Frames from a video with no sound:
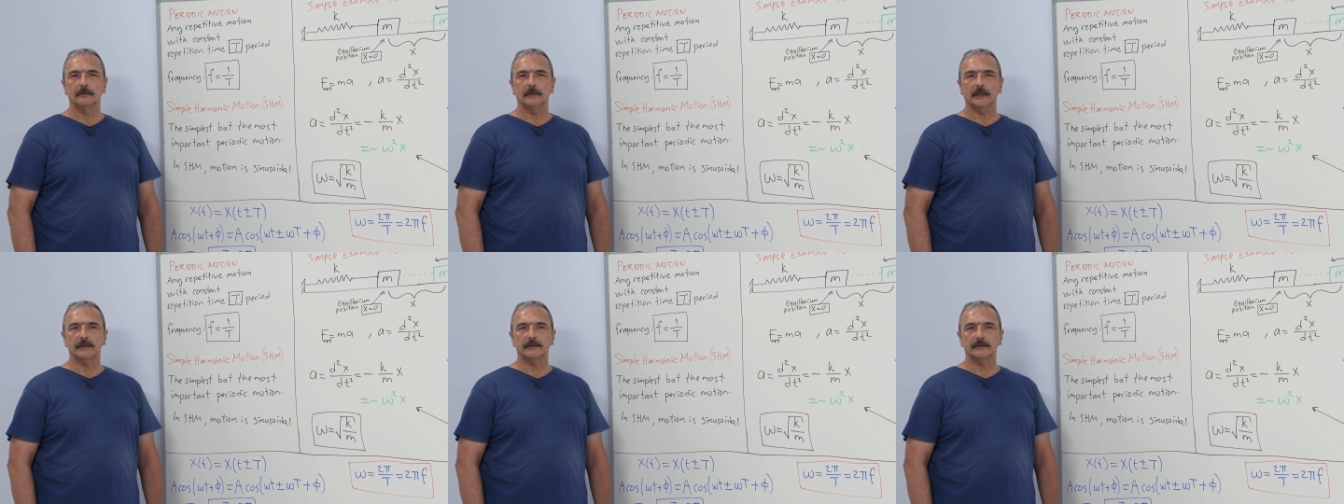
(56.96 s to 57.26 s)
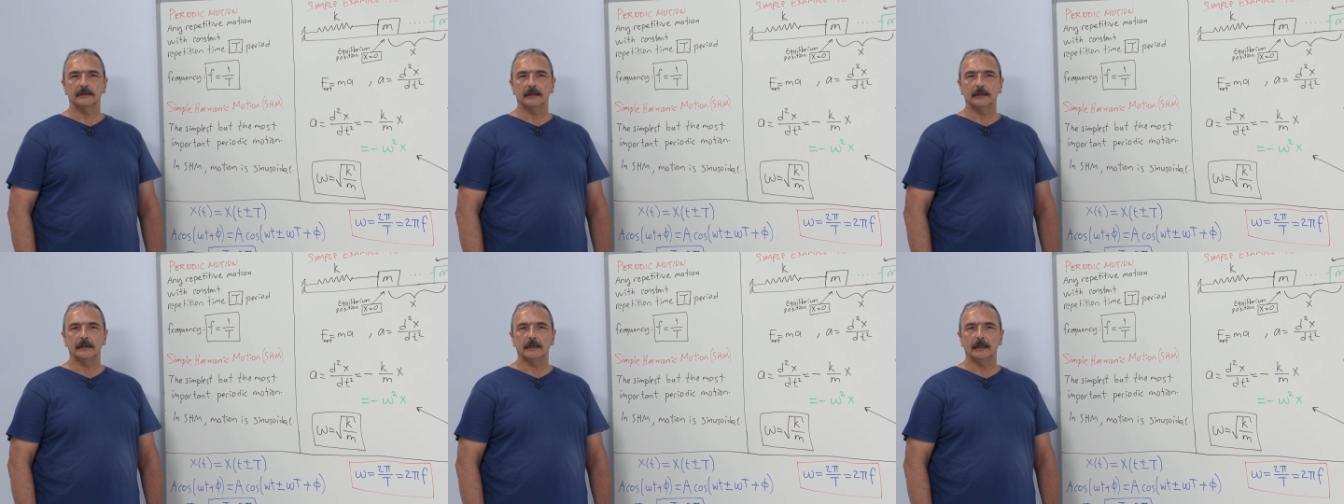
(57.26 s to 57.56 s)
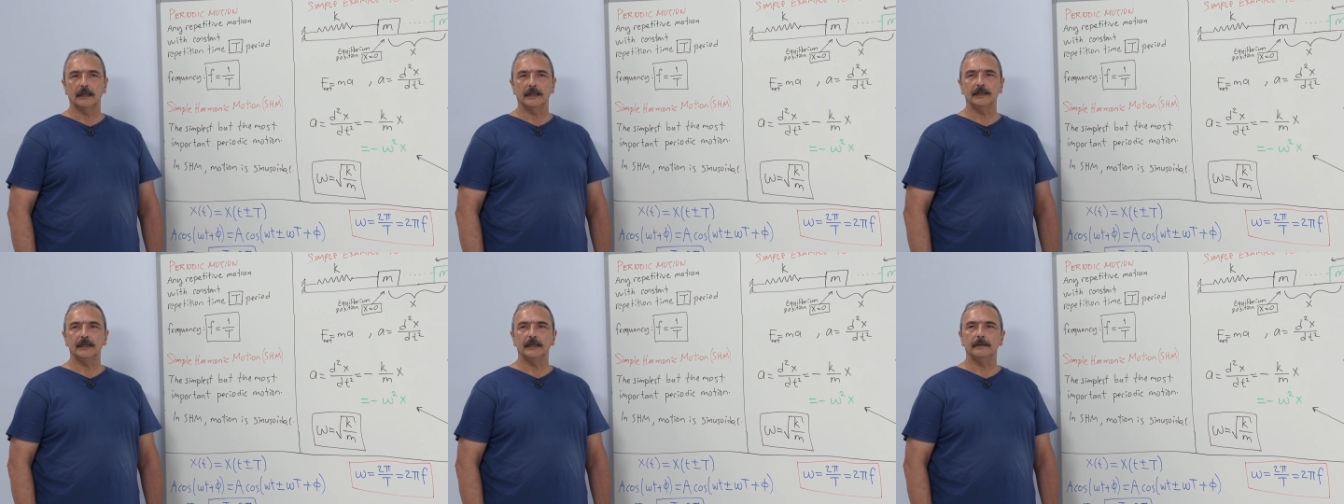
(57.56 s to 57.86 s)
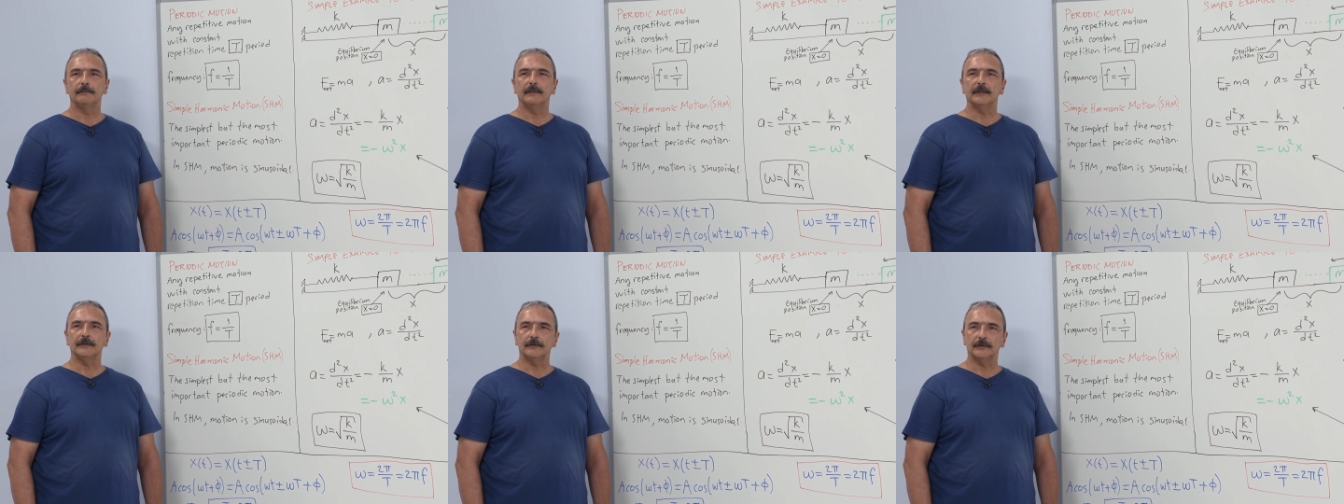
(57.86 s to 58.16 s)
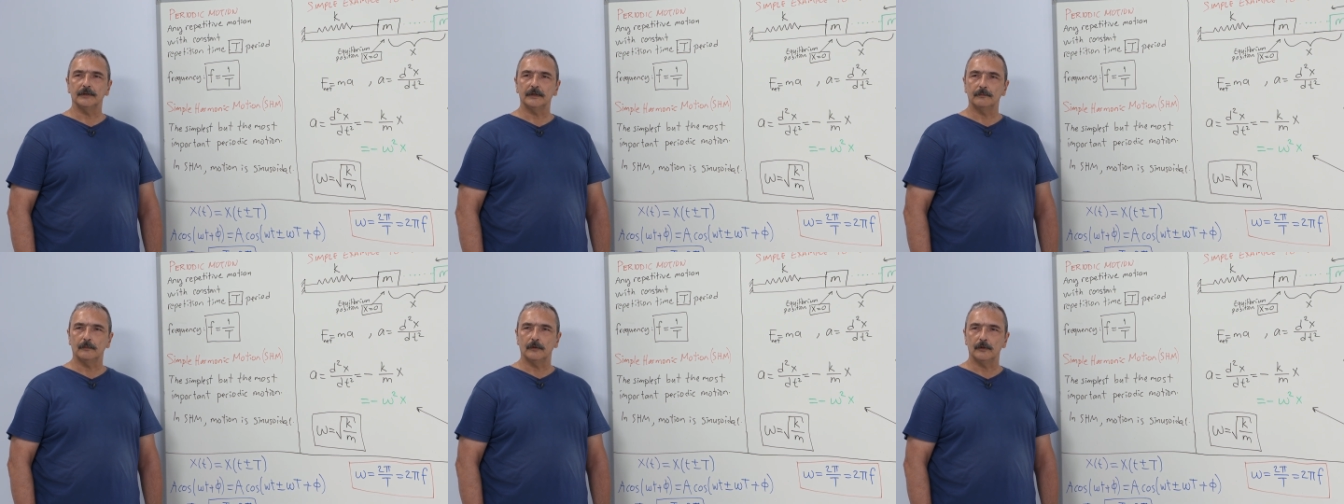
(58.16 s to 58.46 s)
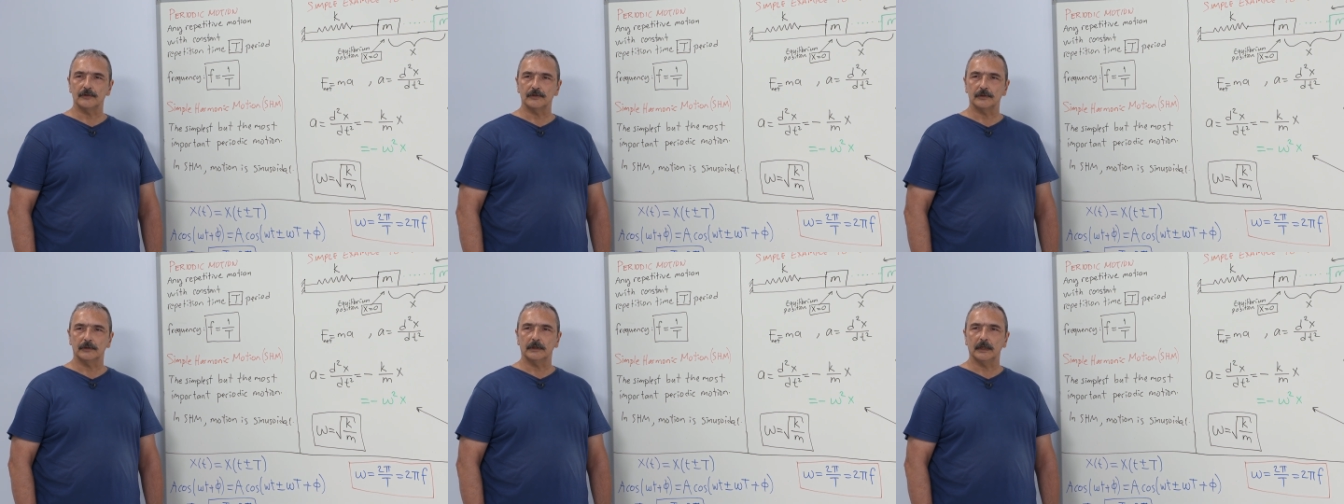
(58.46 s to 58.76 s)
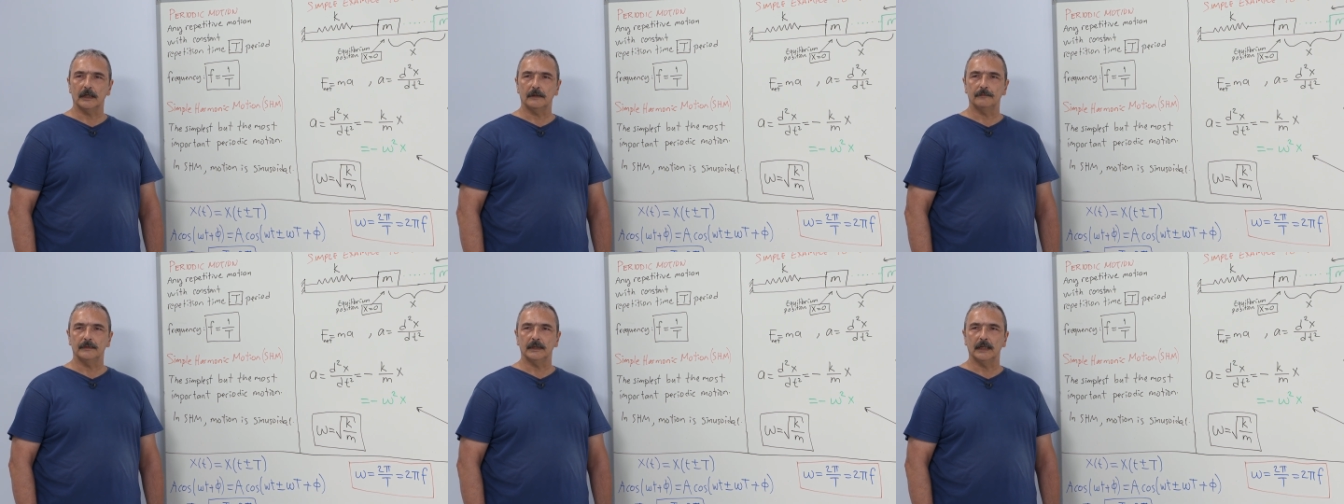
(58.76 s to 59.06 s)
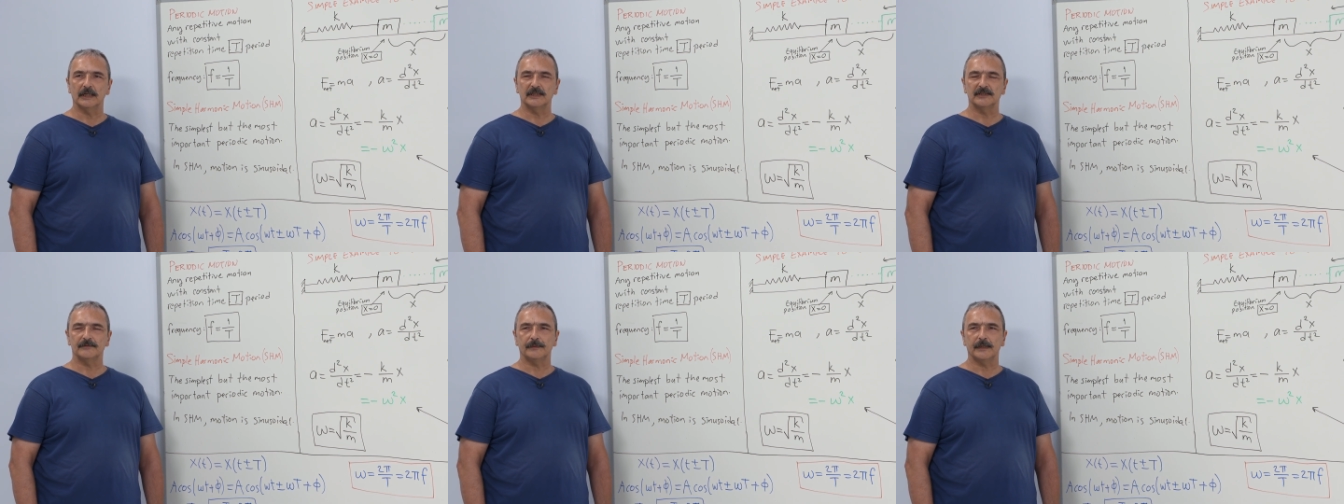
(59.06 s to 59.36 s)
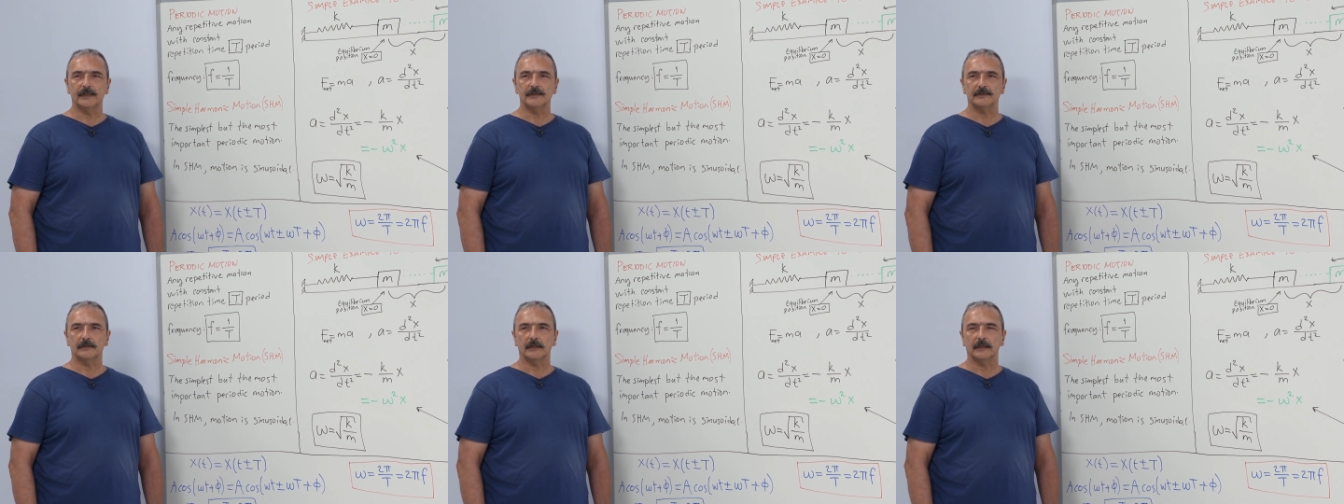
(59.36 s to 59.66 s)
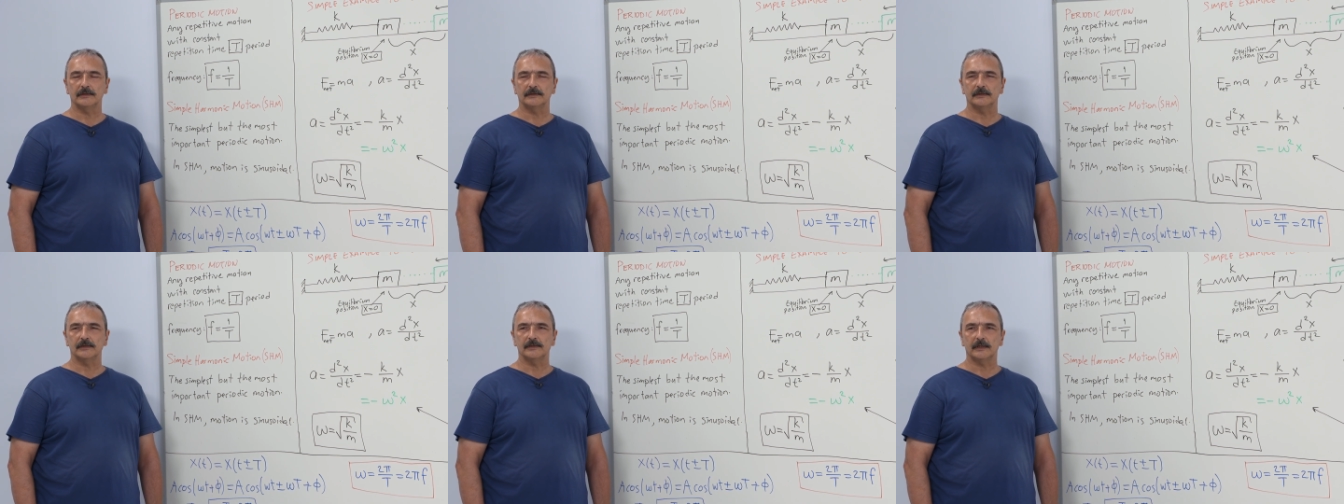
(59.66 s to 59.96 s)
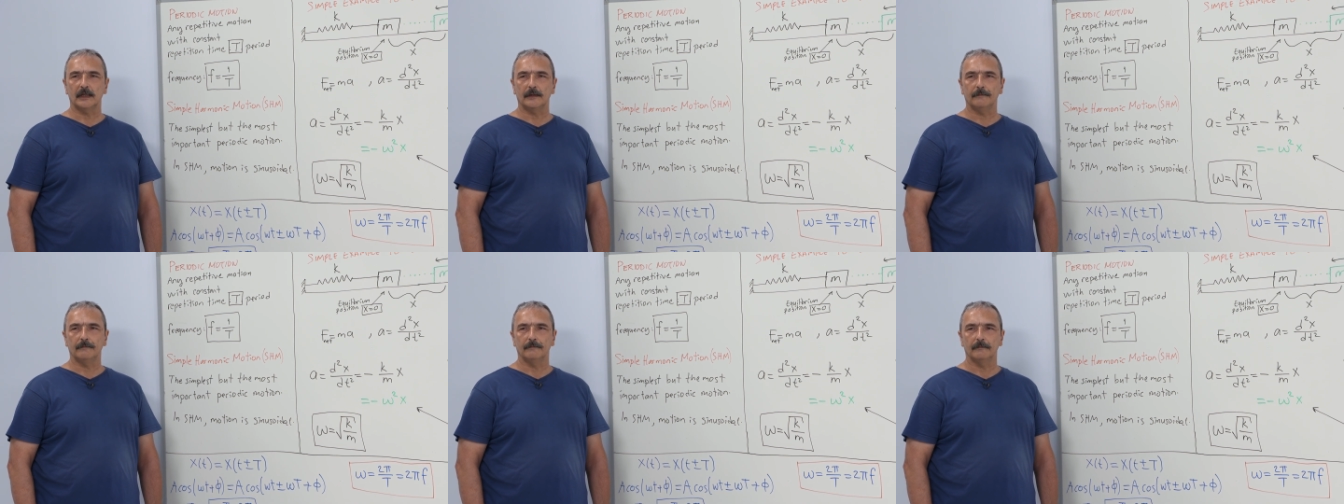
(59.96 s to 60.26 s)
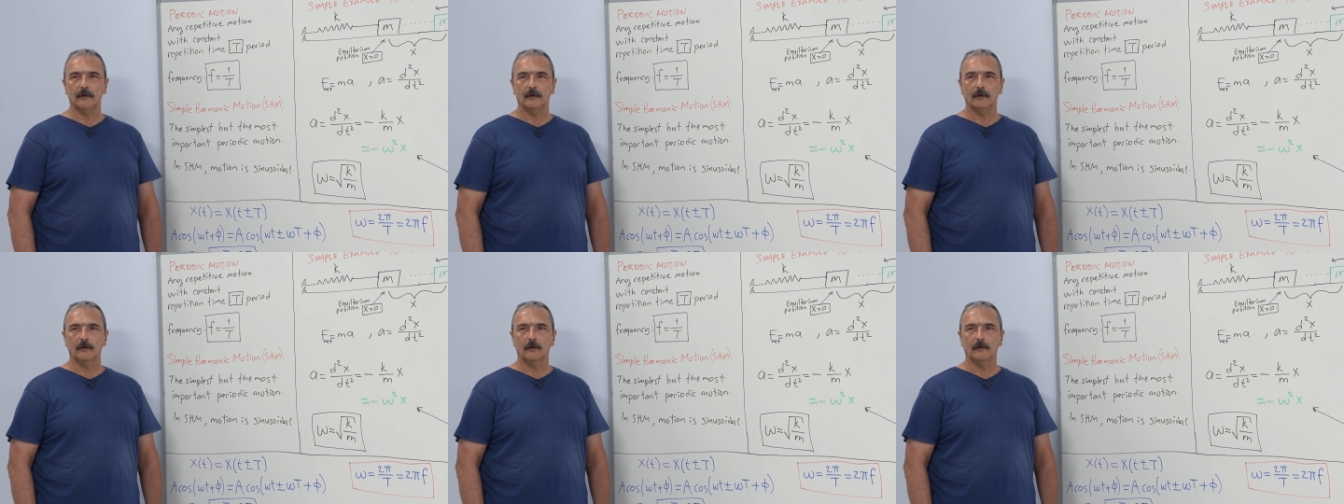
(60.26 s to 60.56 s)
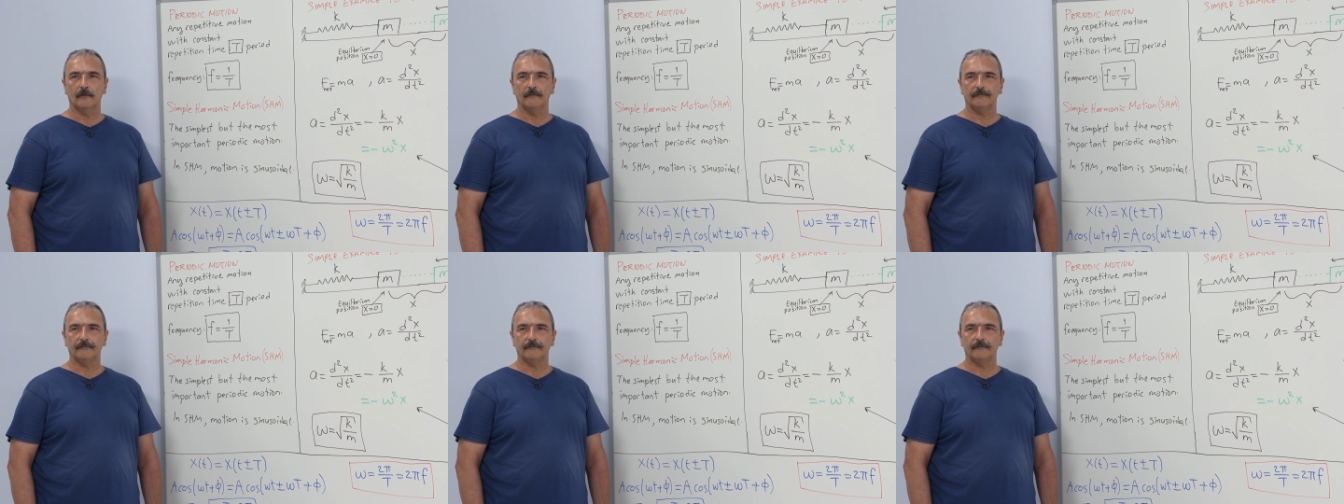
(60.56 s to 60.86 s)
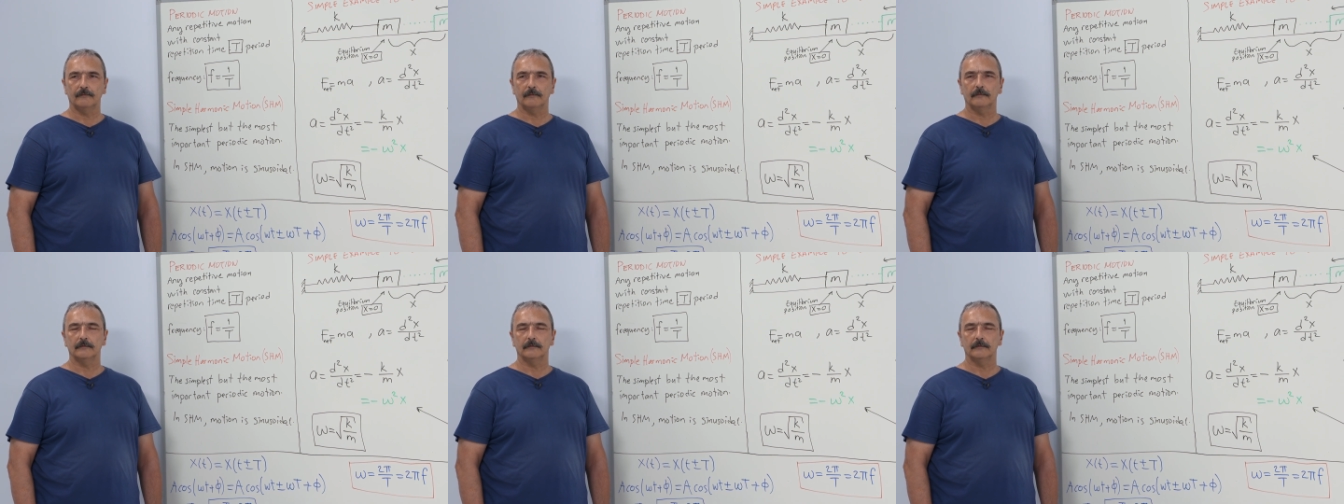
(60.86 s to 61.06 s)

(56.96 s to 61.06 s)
that uh, any periodic motion can be expressed as the sum of